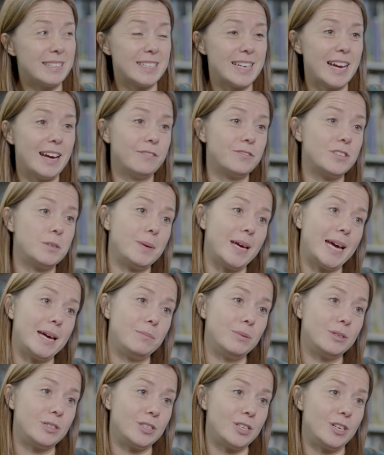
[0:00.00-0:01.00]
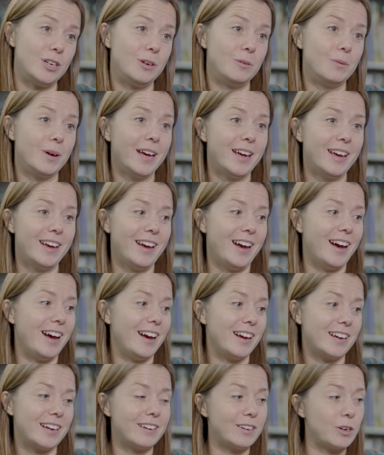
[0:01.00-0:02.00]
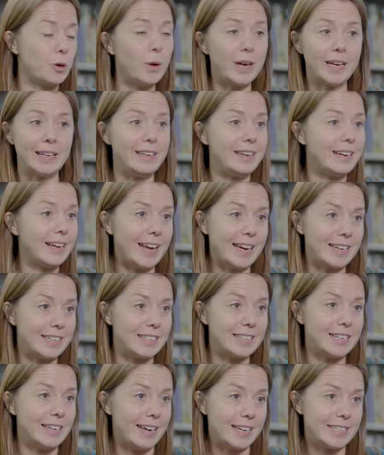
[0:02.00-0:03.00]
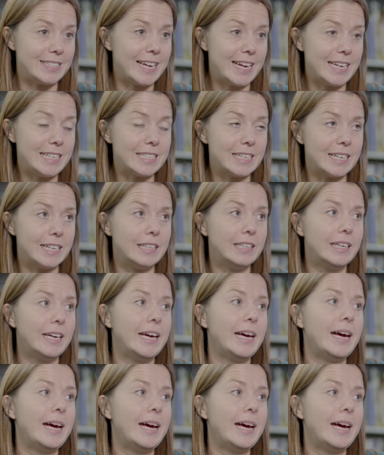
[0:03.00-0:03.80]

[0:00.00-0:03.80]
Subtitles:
staff to be able to quickly collect data.